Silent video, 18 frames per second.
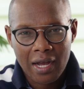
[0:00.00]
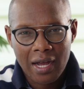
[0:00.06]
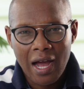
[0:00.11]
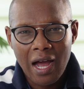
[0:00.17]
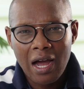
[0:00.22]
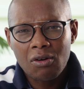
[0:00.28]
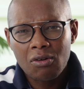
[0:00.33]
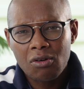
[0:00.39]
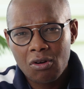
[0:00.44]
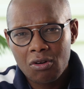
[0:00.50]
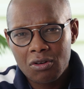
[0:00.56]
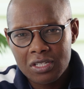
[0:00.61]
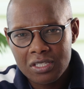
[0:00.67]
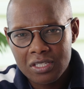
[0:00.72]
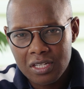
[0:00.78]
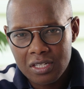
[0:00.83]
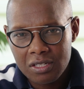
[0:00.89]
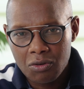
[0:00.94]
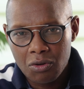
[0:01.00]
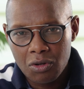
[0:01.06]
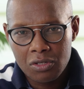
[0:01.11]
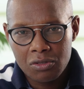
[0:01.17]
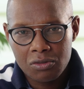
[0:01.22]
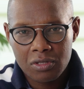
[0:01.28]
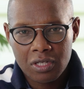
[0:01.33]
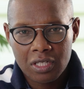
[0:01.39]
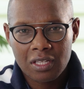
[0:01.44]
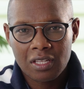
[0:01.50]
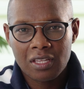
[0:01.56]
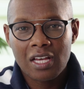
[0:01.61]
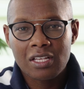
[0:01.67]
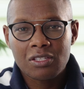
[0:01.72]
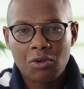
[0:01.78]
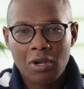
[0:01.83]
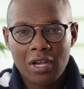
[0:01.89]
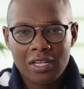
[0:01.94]
How long is it going to take? And
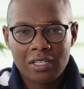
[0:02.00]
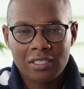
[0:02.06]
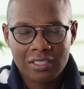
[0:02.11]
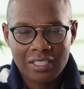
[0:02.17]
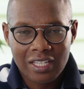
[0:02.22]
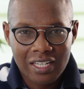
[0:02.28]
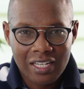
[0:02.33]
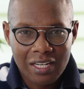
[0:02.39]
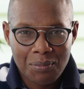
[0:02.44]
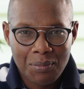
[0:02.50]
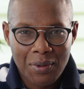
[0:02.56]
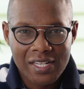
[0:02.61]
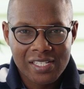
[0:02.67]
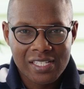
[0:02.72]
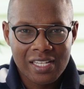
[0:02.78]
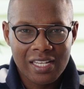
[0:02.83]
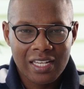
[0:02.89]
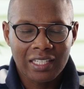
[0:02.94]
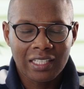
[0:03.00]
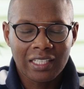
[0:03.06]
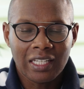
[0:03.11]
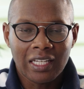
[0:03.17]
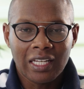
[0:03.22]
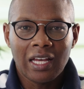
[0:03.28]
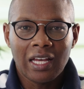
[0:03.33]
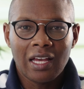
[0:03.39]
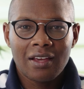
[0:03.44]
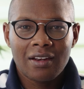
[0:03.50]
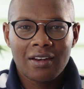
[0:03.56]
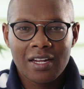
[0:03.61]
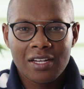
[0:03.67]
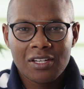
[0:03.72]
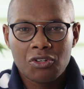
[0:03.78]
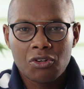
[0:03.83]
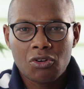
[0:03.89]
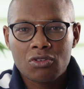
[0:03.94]
that's why I started by saying
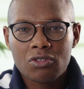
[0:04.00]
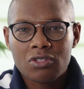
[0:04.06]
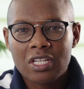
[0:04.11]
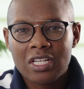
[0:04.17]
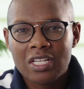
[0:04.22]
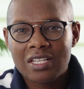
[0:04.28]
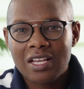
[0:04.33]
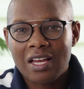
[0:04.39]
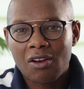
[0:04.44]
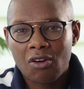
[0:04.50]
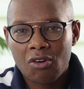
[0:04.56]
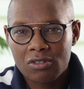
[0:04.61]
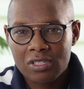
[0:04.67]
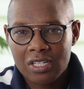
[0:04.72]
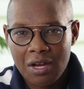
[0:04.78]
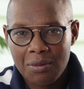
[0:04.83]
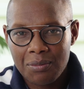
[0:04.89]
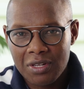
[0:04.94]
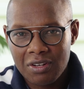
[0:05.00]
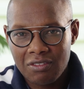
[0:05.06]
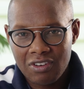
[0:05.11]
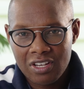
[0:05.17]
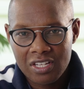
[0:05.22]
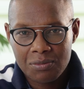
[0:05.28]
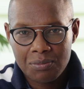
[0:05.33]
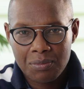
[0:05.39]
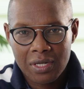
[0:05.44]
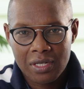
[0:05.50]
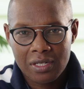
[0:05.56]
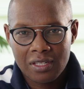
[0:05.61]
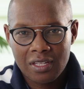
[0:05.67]
rentals is a long-term investment.